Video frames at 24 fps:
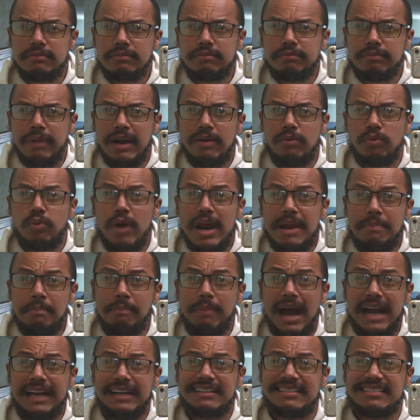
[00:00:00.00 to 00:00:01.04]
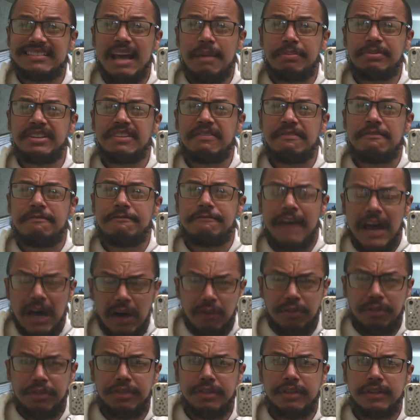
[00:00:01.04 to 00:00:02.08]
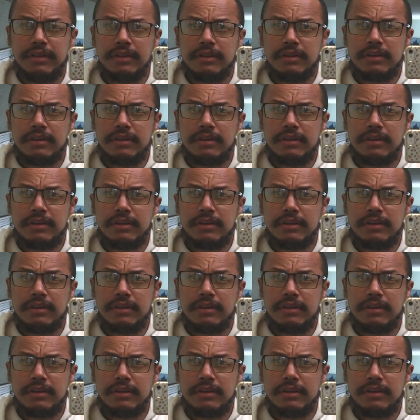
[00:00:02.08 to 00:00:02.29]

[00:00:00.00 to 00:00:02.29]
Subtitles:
By rape, by deception, filth?